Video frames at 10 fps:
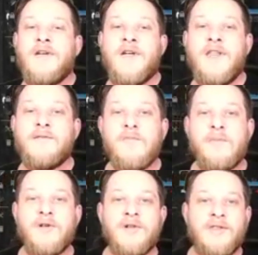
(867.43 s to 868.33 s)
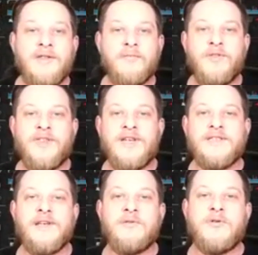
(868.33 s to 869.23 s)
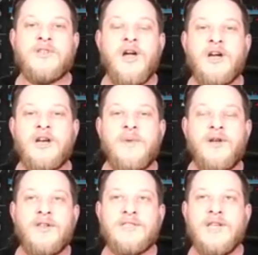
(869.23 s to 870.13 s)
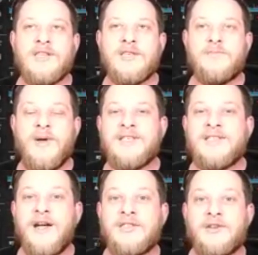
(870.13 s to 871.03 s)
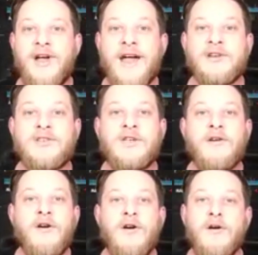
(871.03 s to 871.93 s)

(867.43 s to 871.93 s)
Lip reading: And then remember, the thing is that we were talking about is that these baselines are actually